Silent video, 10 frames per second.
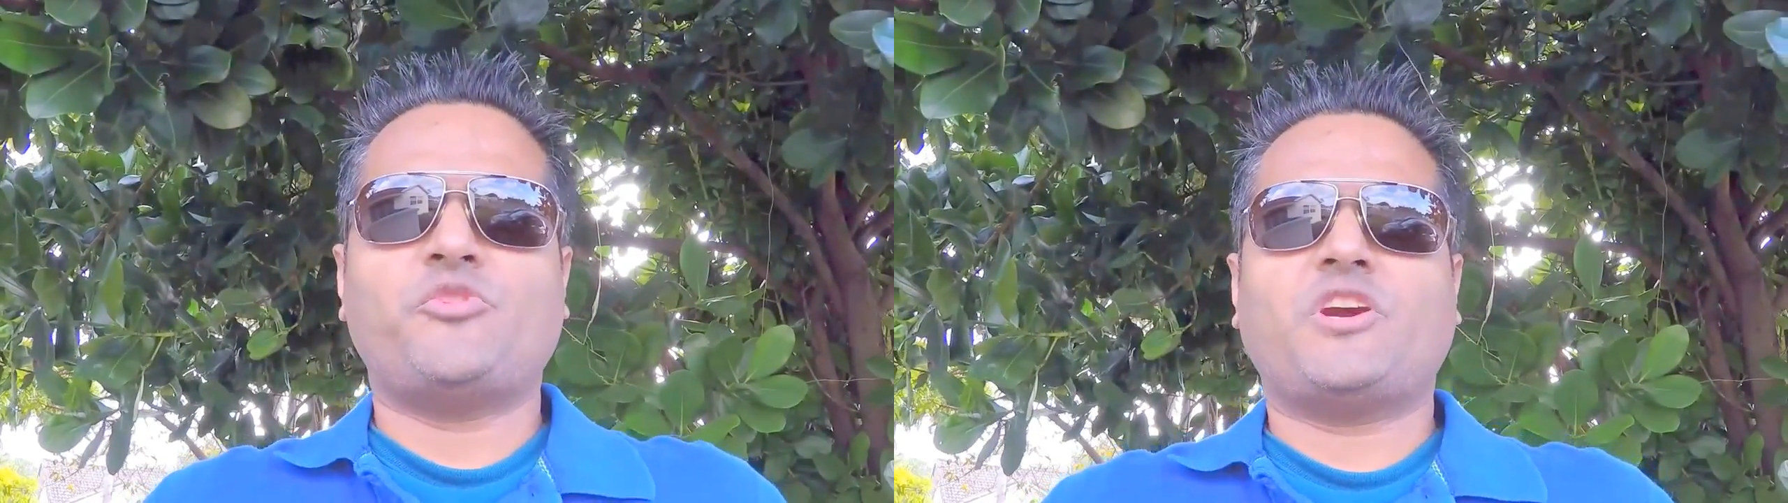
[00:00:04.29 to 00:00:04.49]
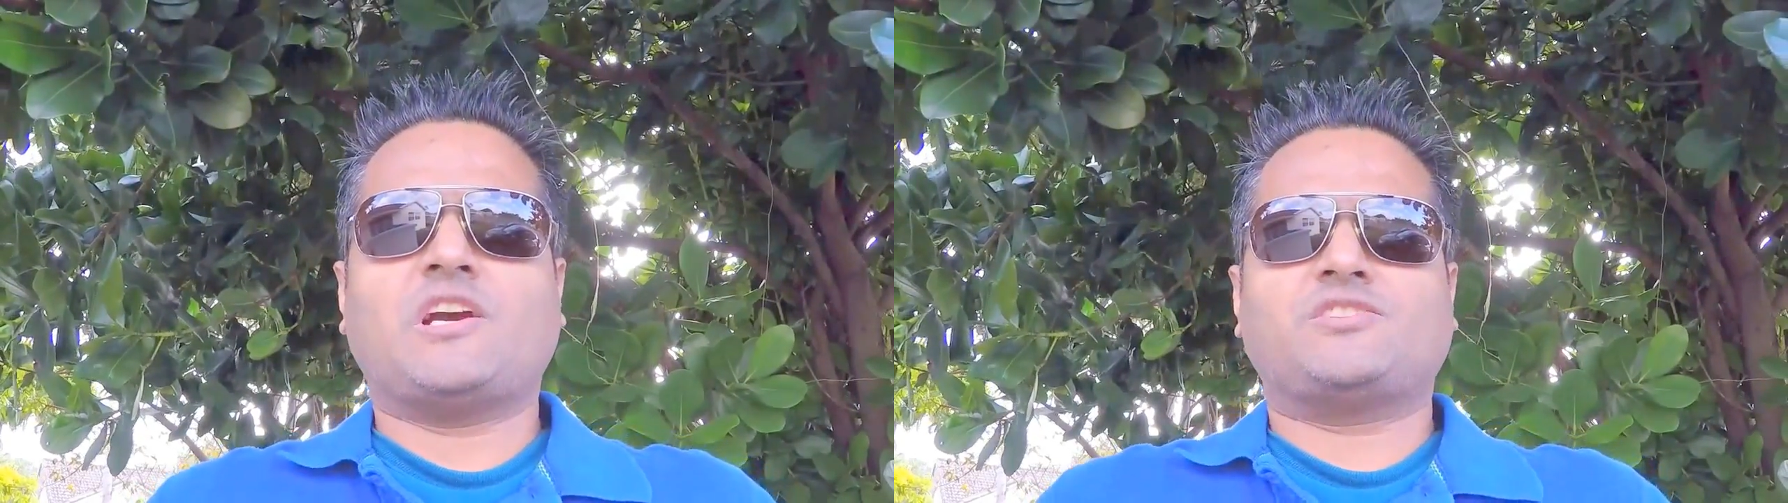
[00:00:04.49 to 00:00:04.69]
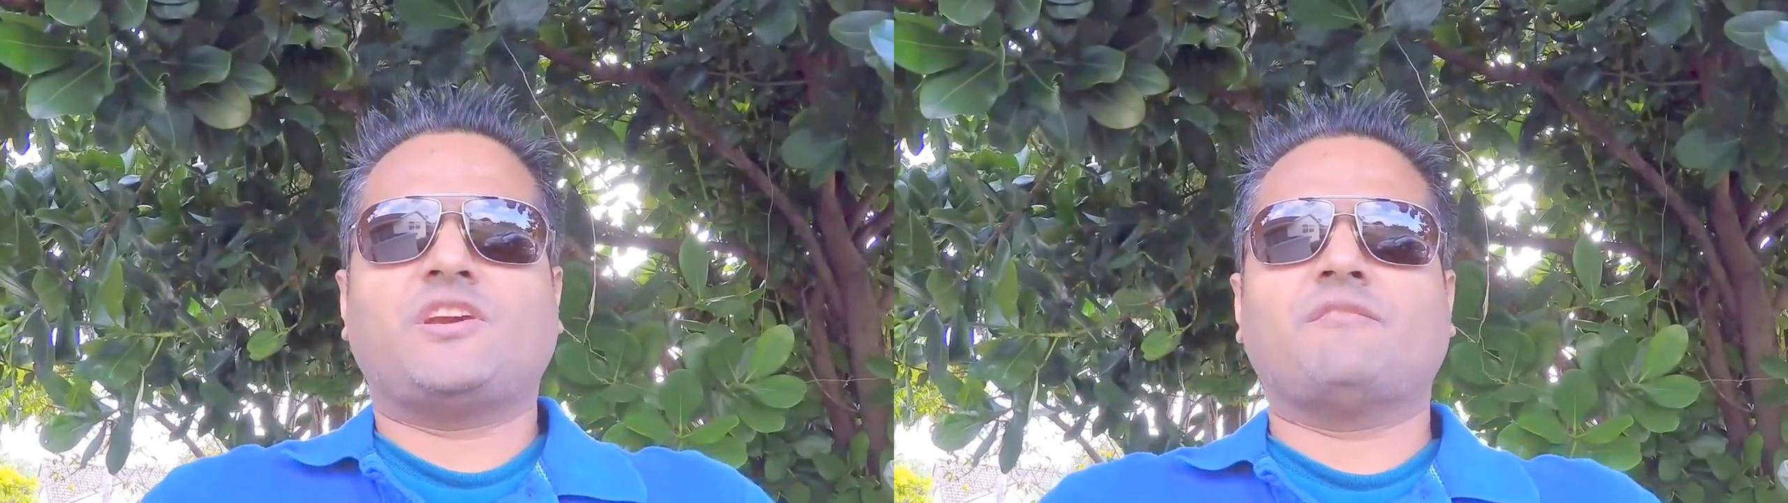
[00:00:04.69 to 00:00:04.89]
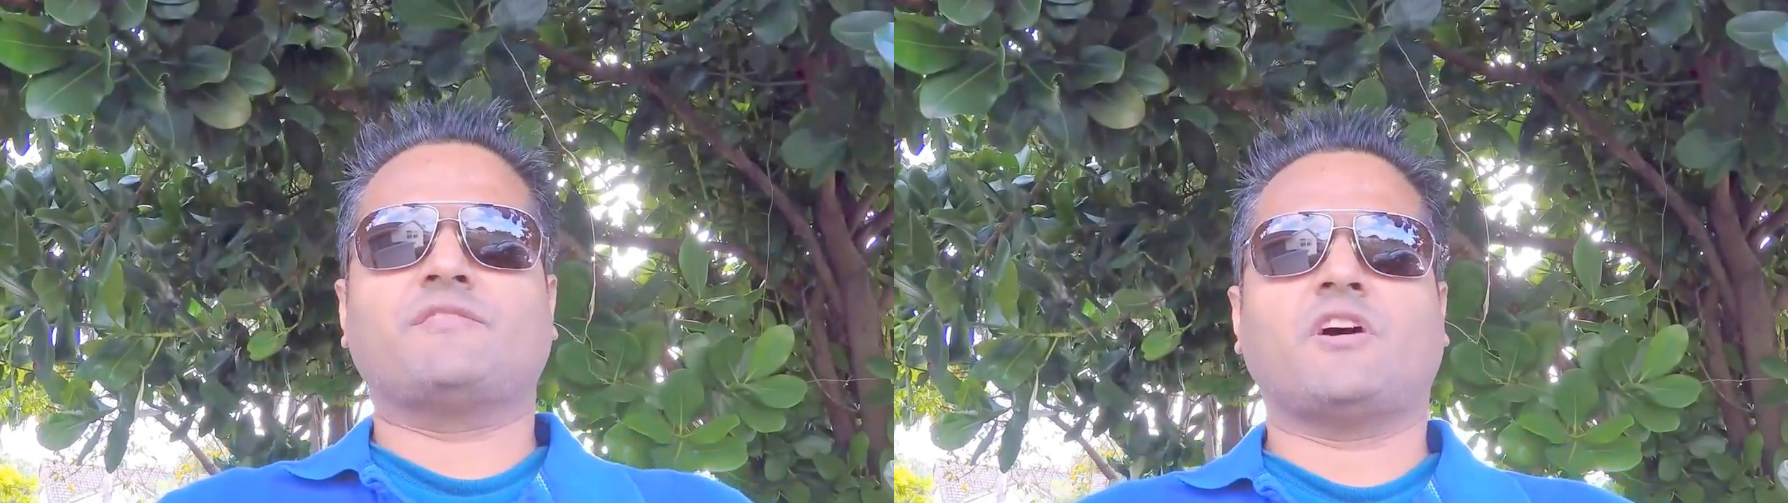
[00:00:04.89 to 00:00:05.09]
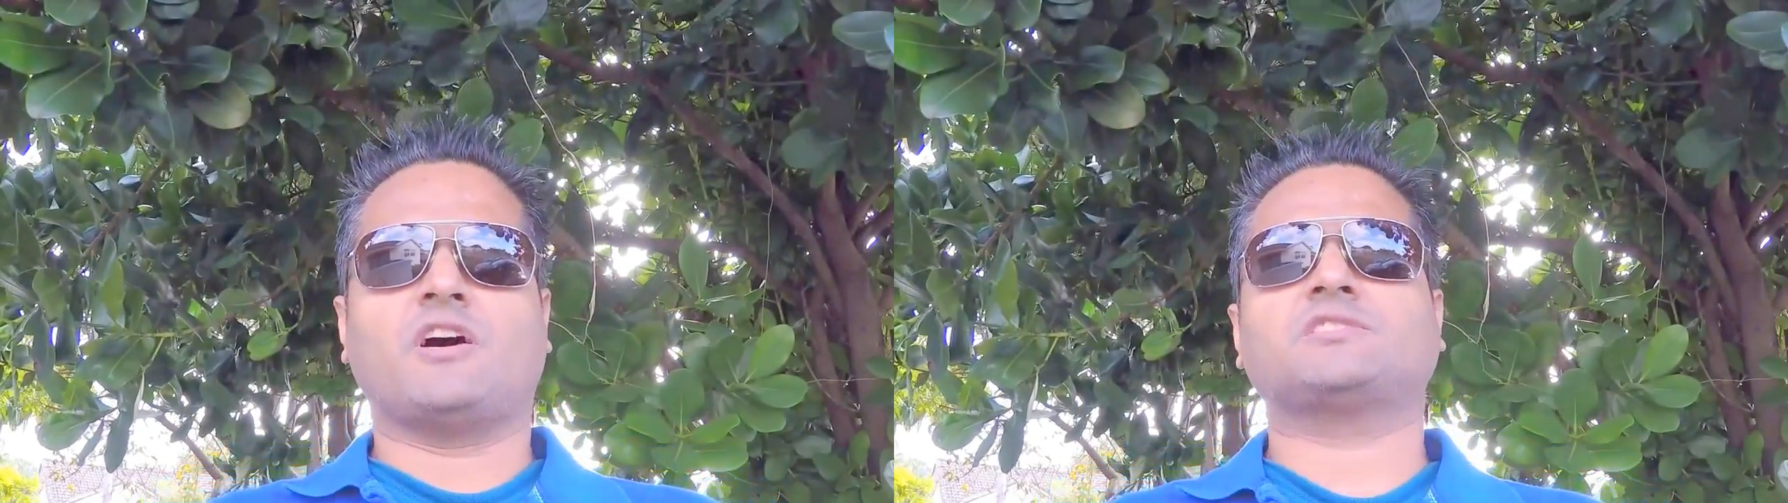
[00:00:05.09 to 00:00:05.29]
you guys are
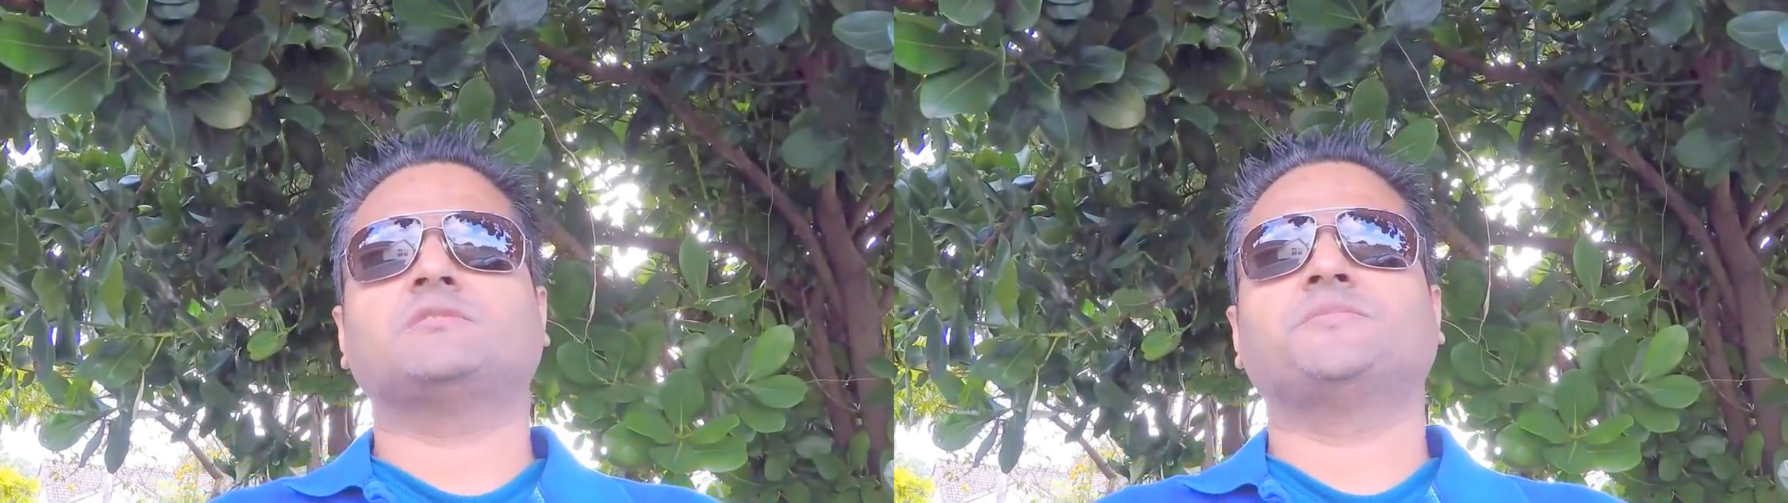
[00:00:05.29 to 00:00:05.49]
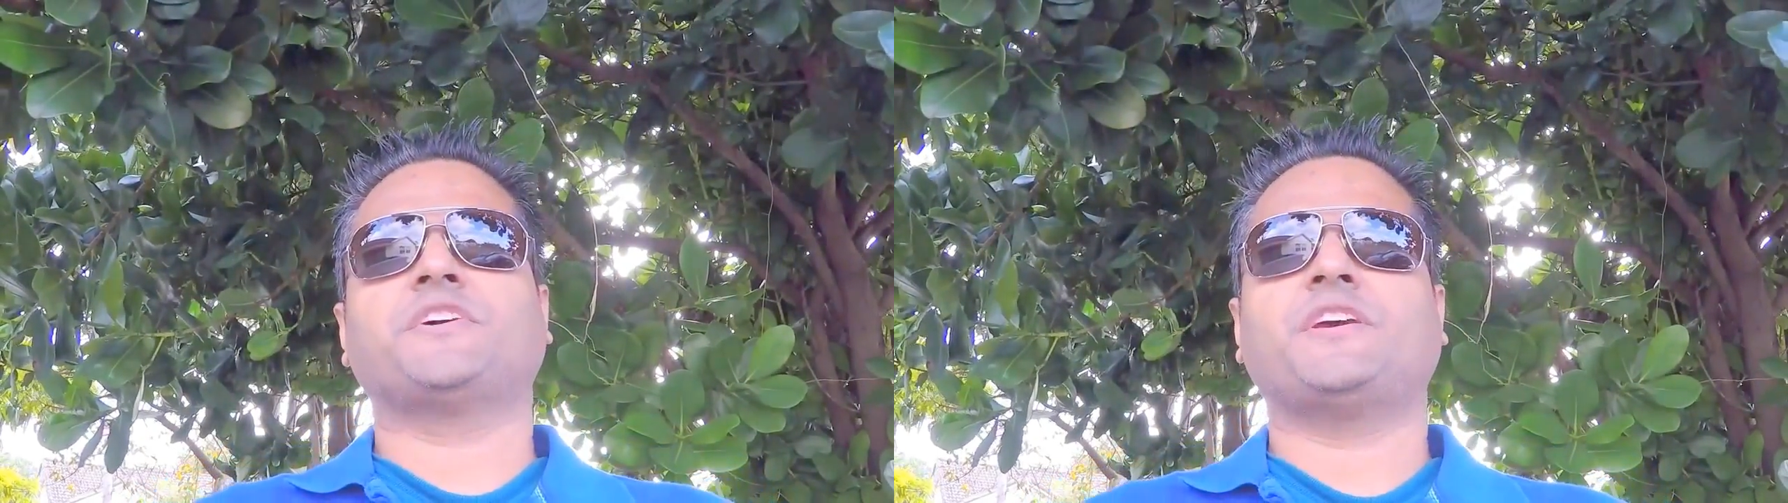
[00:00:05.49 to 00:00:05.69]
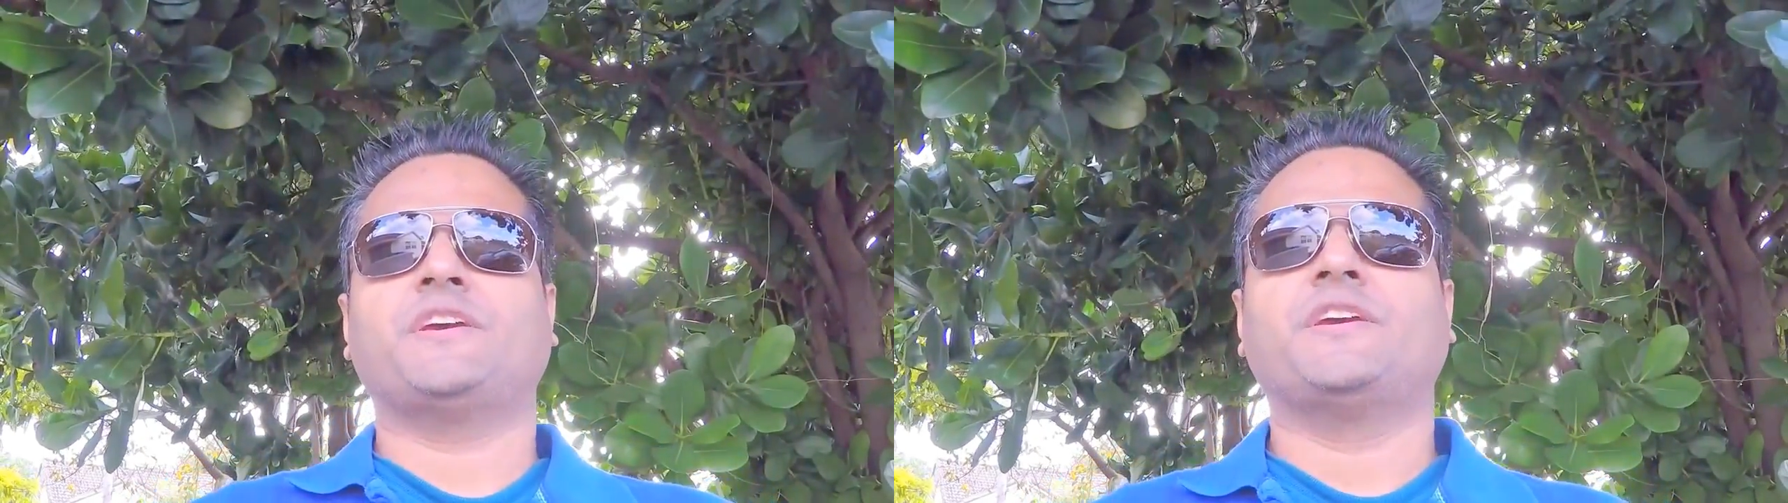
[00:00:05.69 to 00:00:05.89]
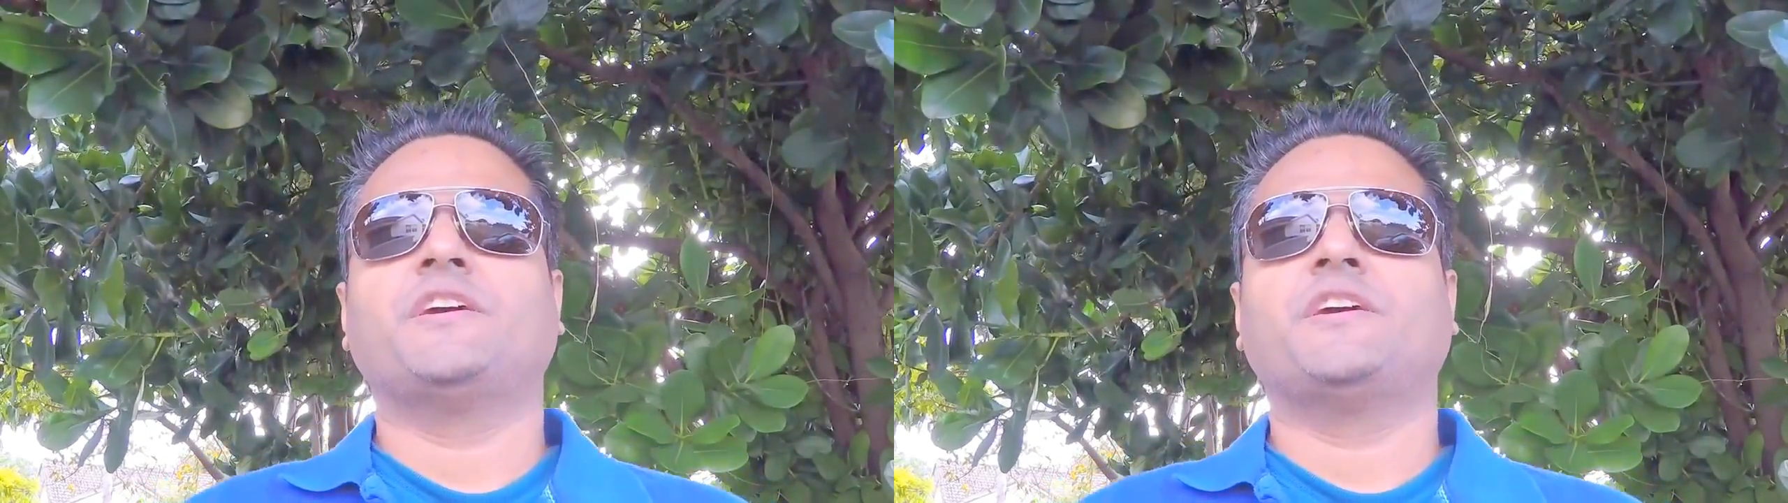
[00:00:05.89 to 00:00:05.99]
having an awesome day.